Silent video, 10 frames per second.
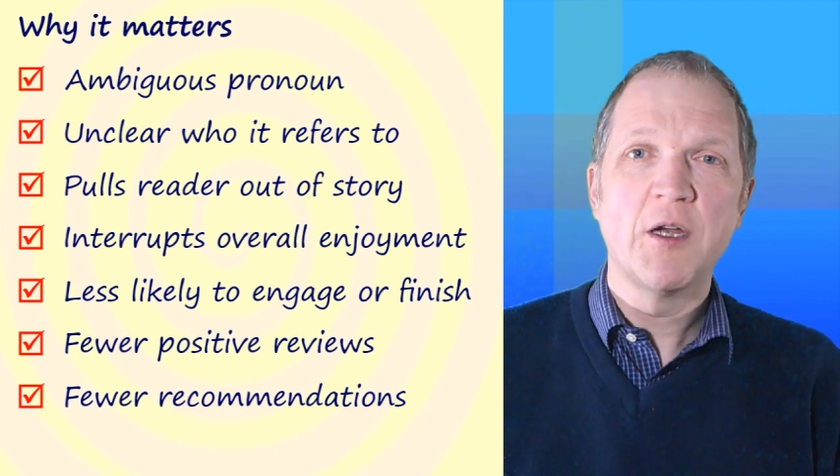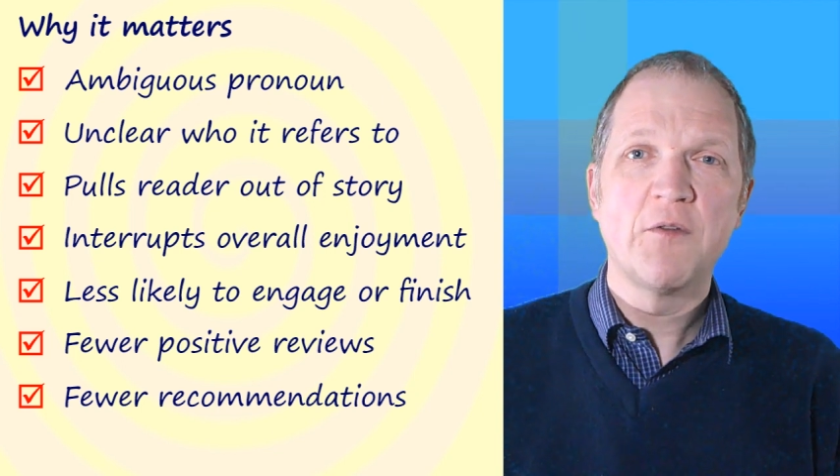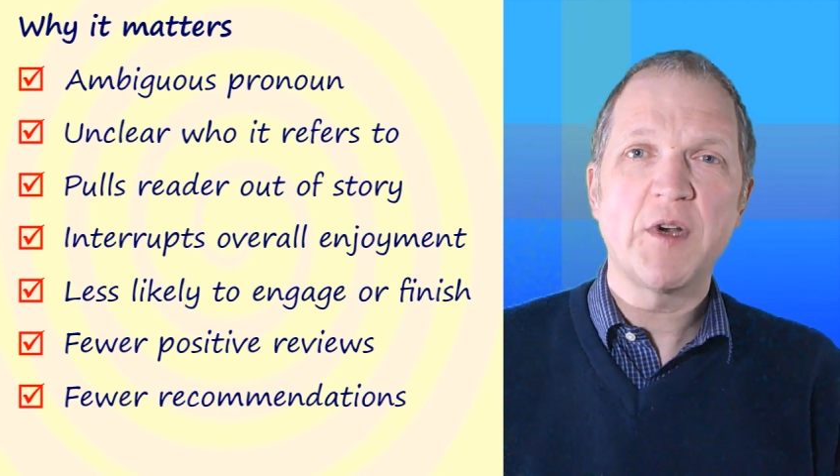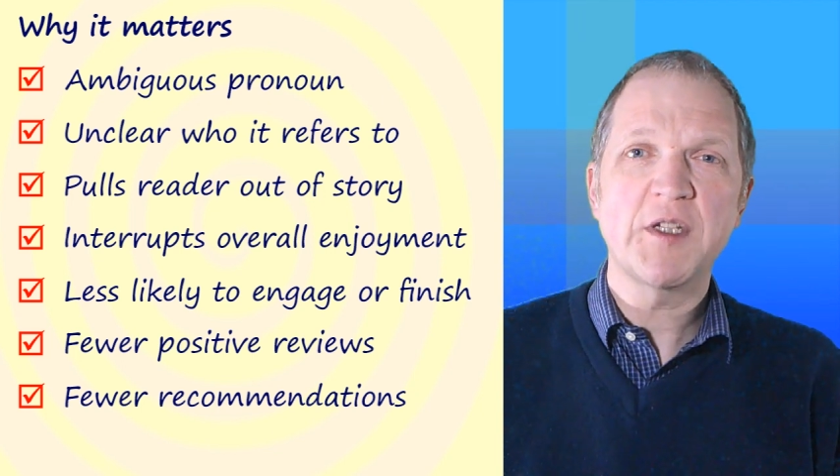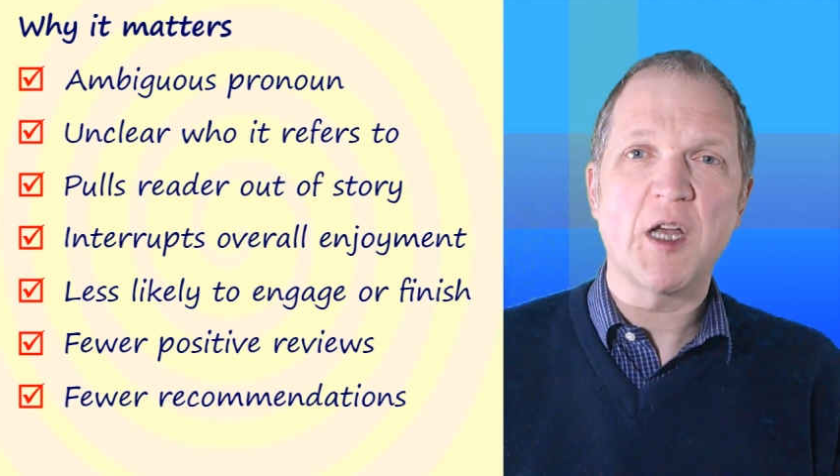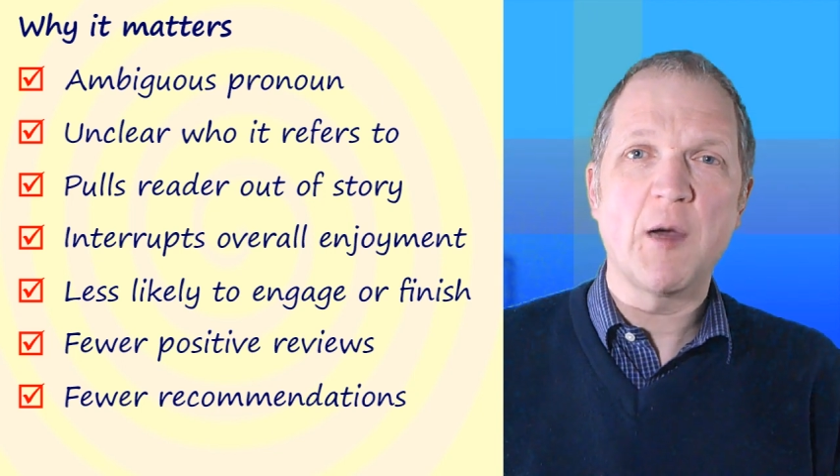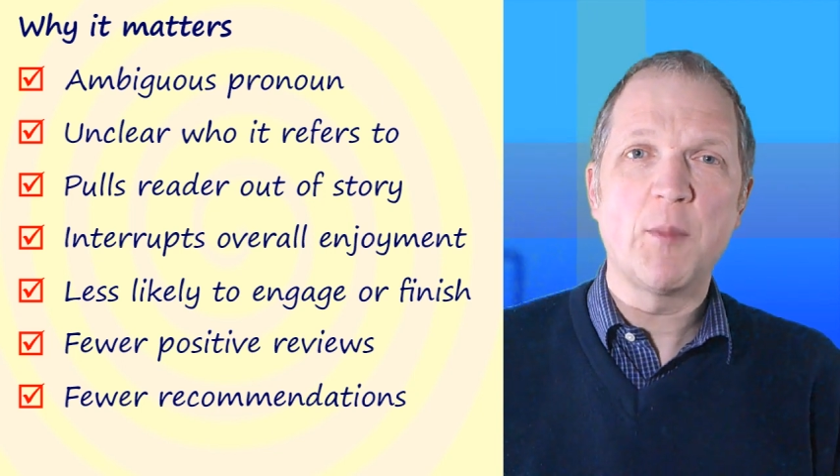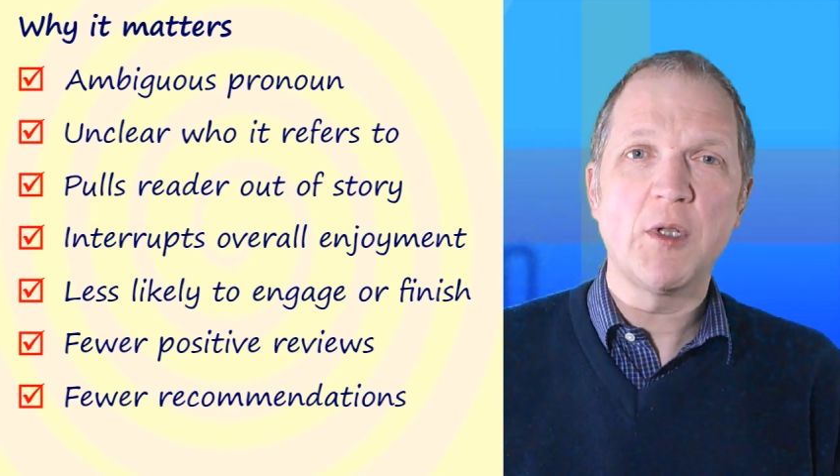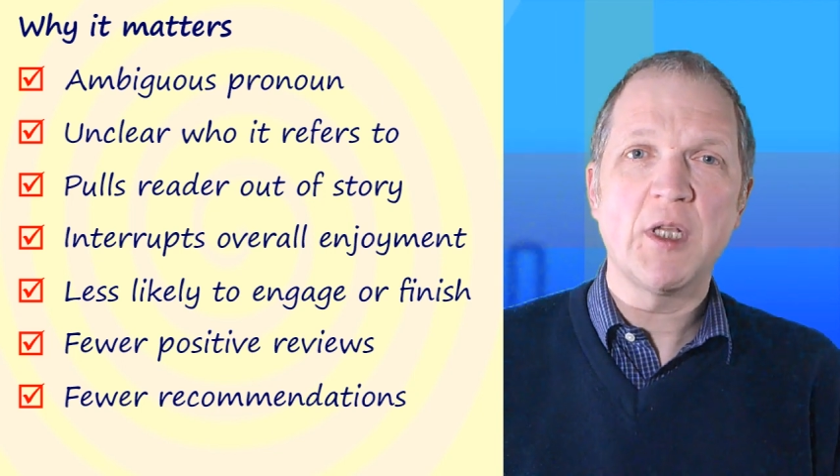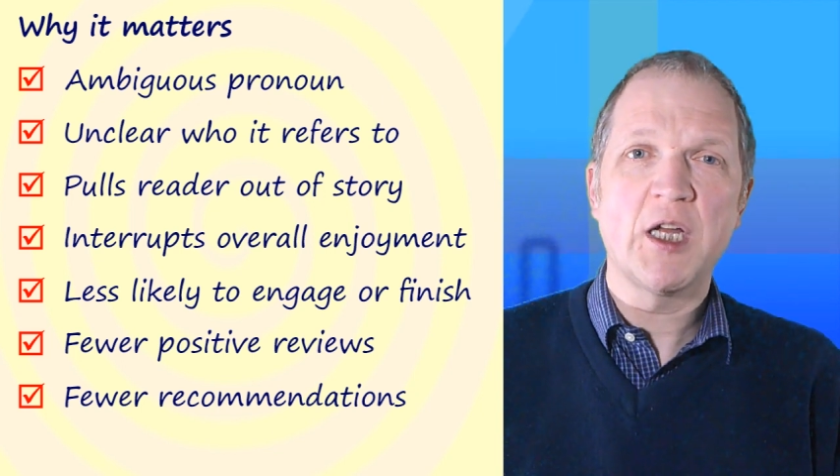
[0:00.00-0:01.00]
For
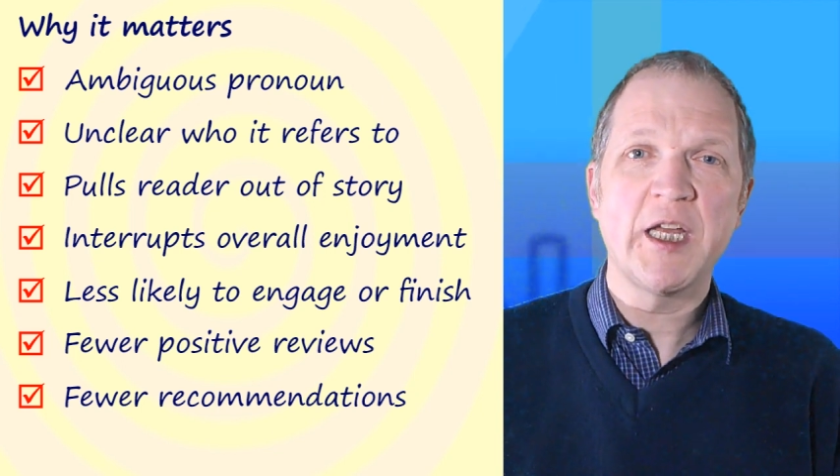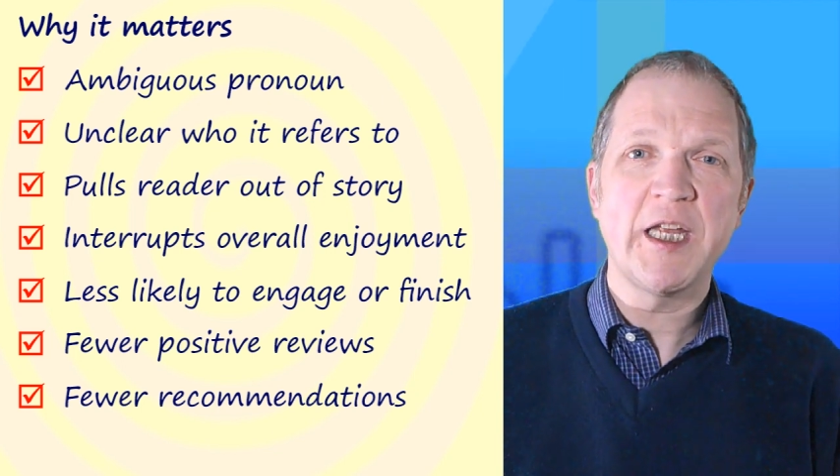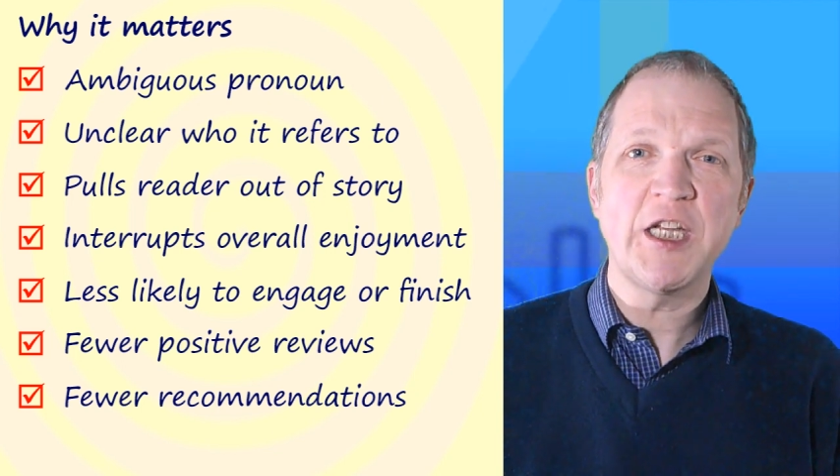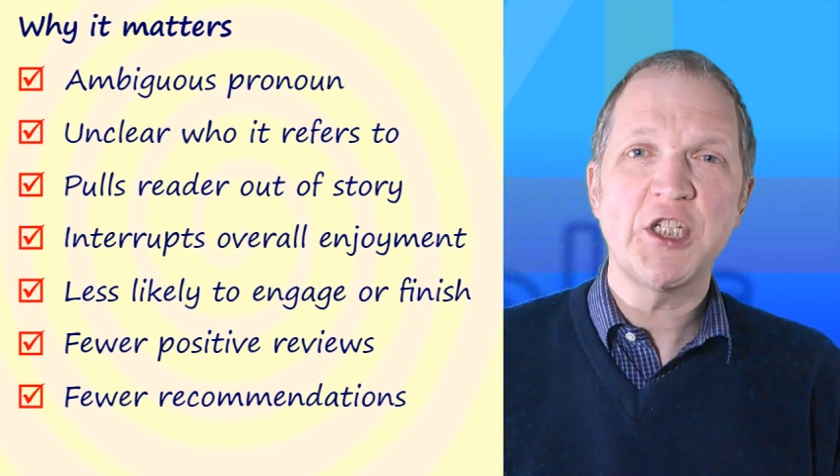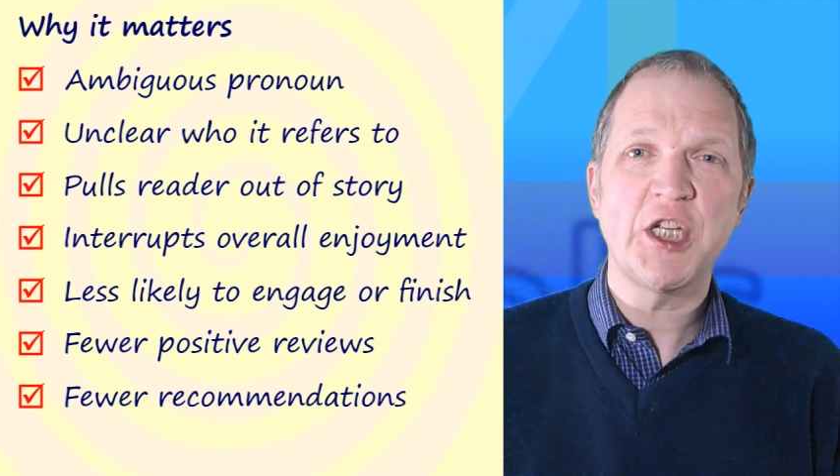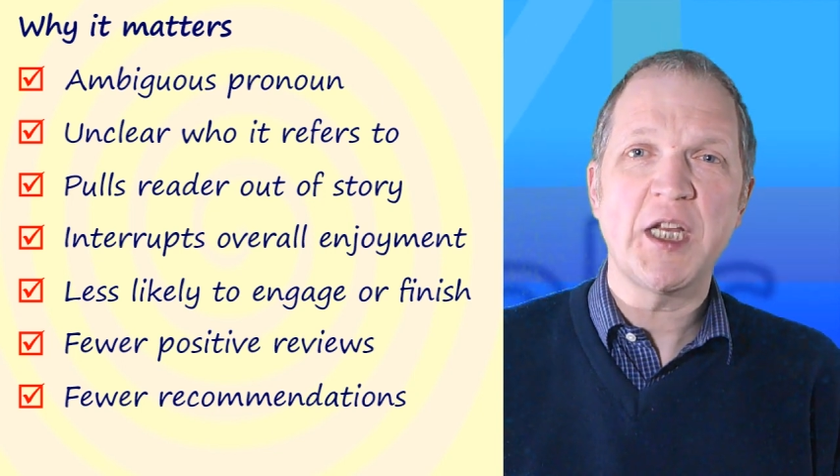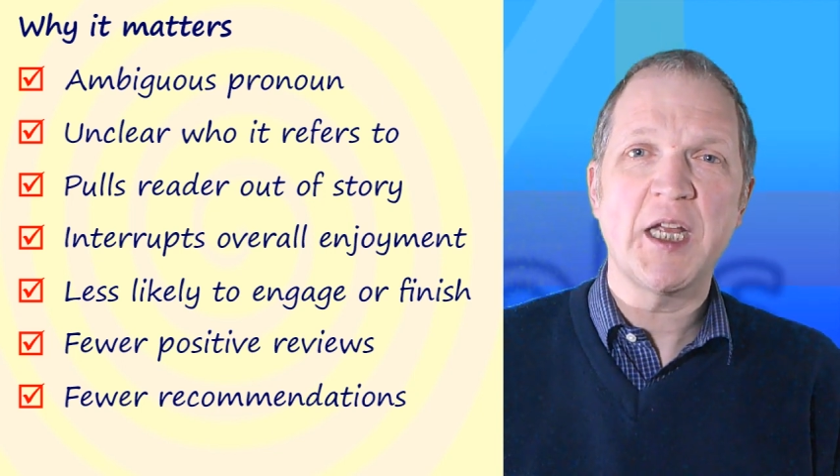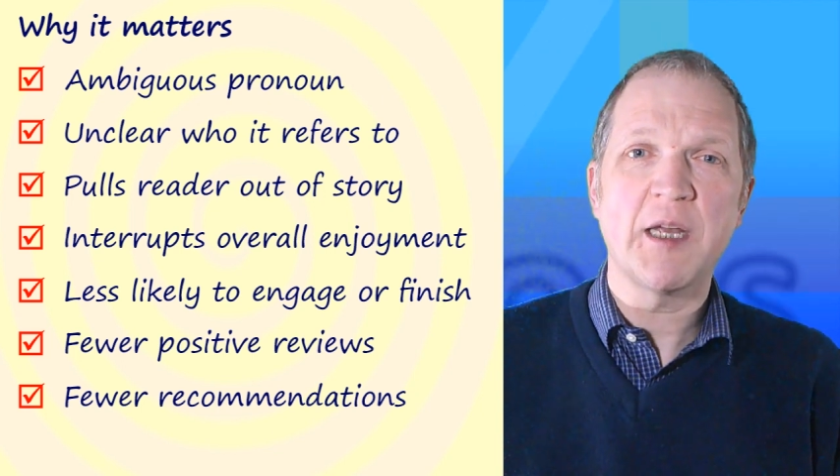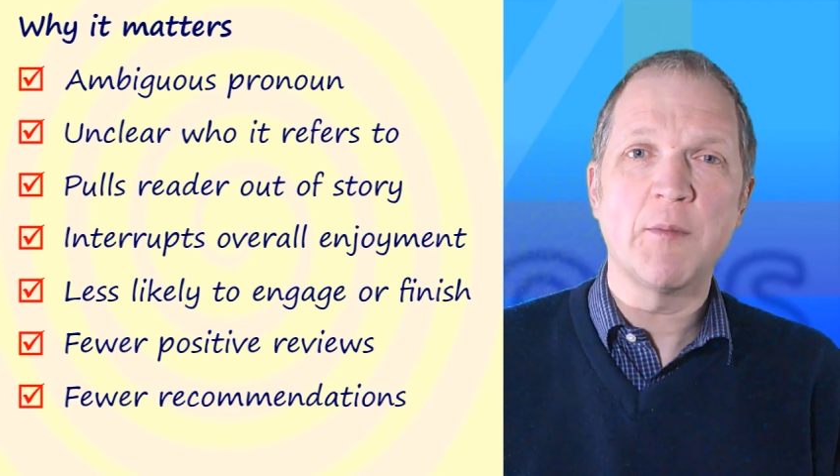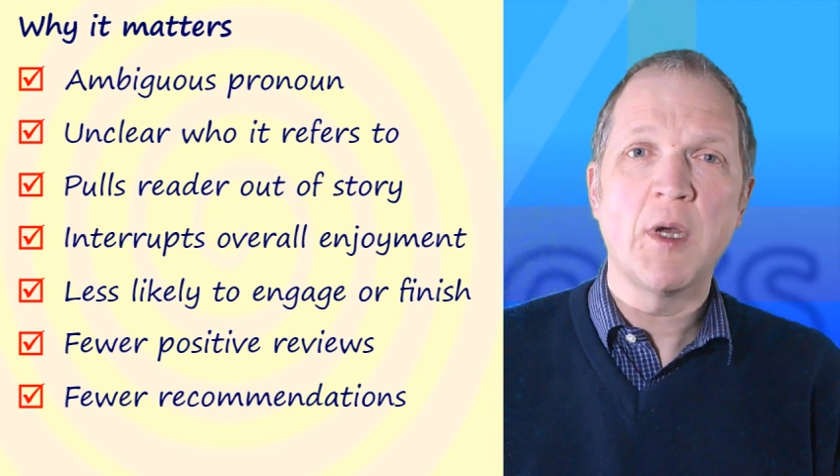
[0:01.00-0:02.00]
example, a he, she,
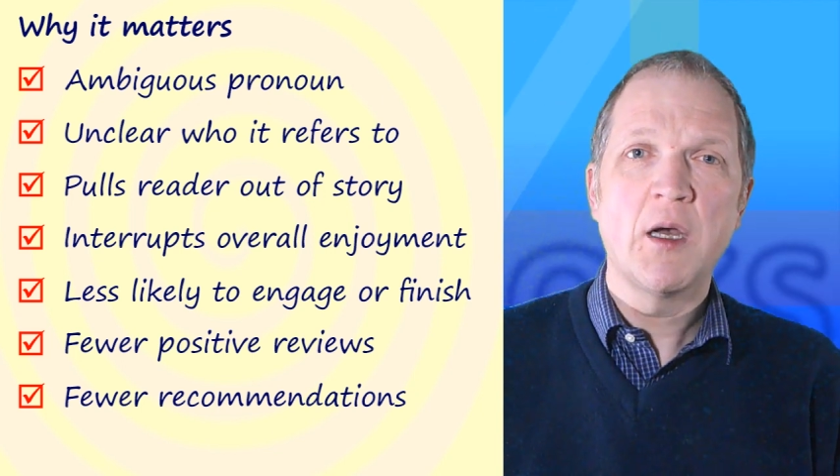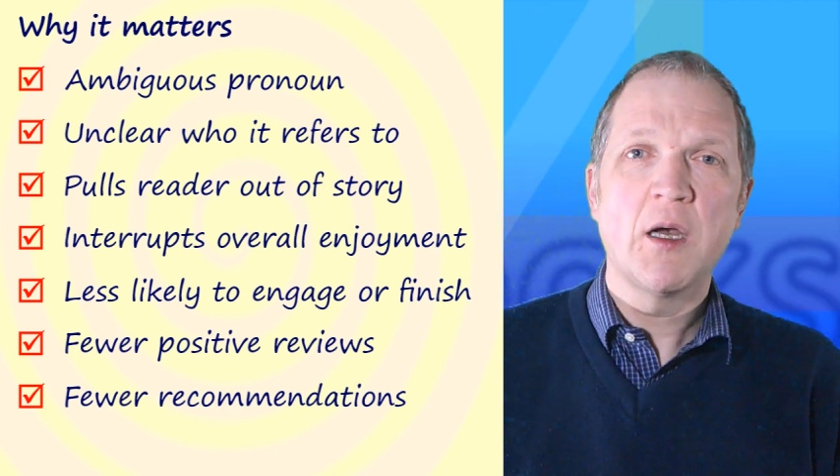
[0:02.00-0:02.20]
him,